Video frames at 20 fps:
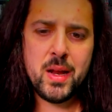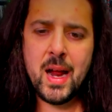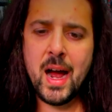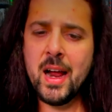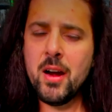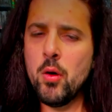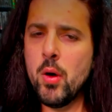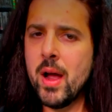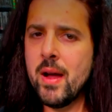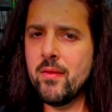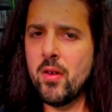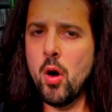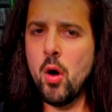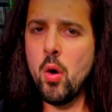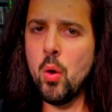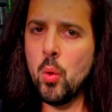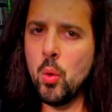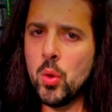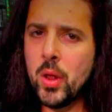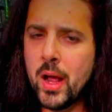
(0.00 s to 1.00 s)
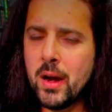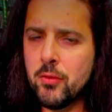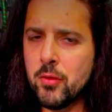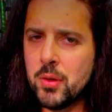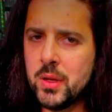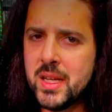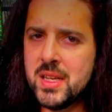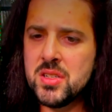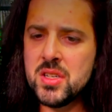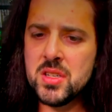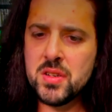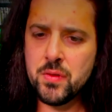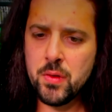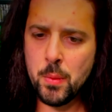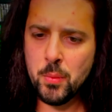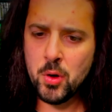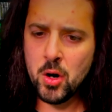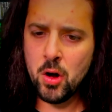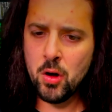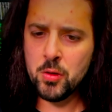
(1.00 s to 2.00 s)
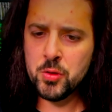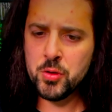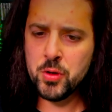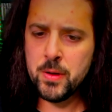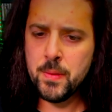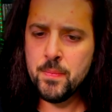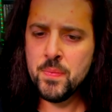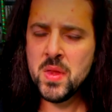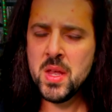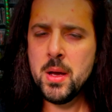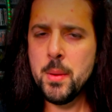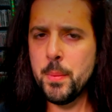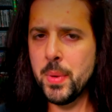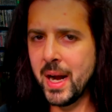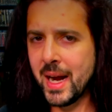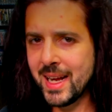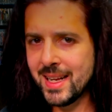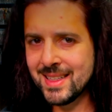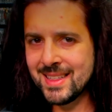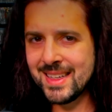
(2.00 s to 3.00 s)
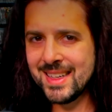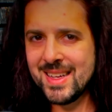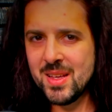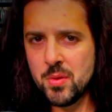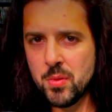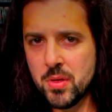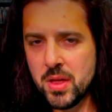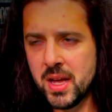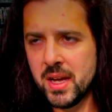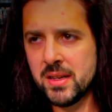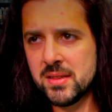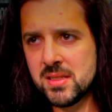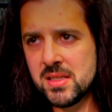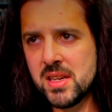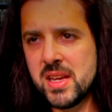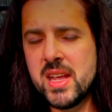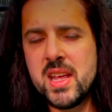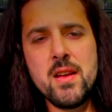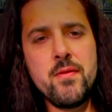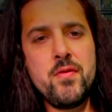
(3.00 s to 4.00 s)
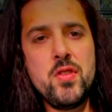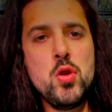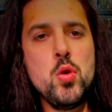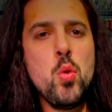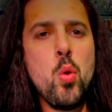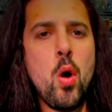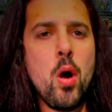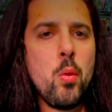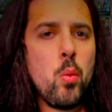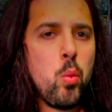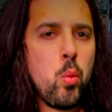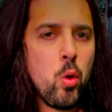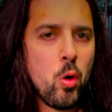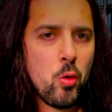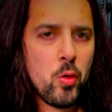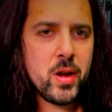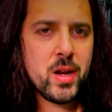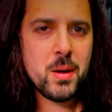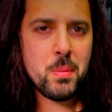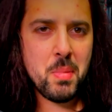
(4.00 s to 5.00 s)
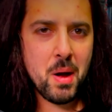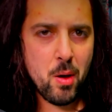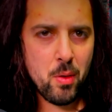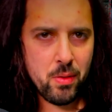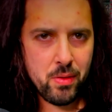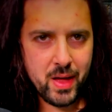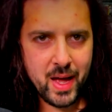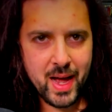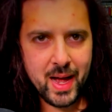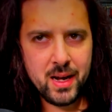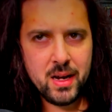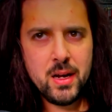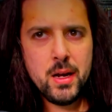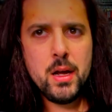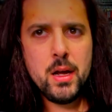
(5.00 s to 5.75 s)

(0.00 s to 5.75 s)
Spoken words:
I don't have a whole lot of releases from Cauldron, but I can tell you this, if you are worried about that,